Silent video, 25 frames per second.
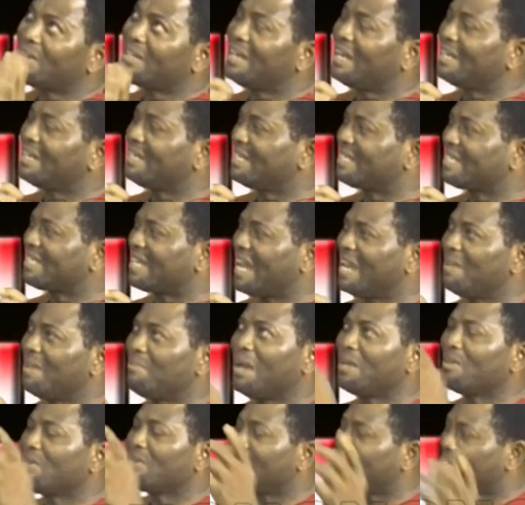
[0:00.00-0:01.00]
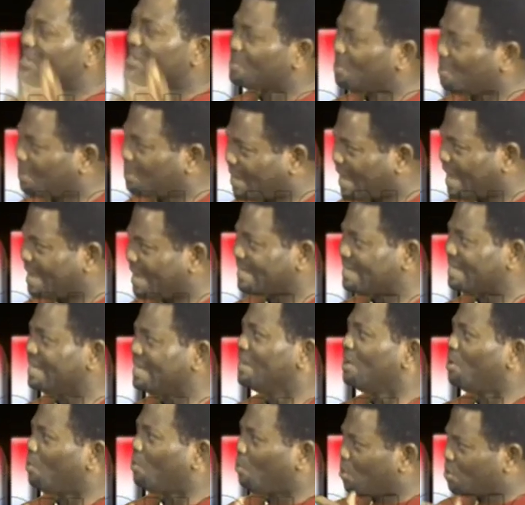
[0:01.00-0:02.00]
at the time and there's no light.
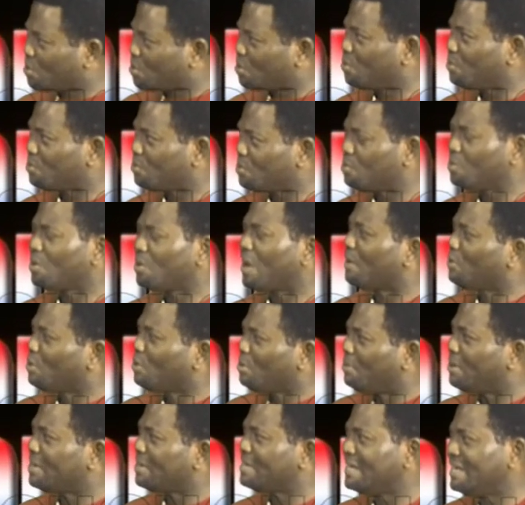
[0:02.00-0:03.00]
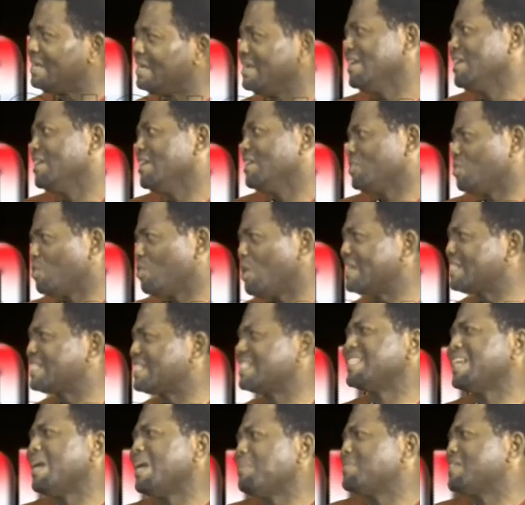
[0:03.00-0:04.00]
What do? And nobody to
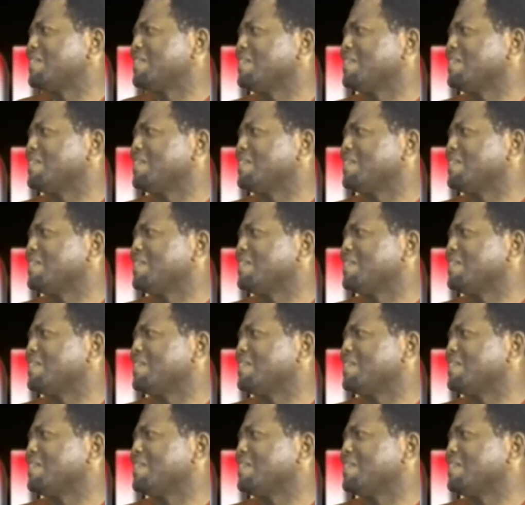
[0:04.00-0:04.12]
accept.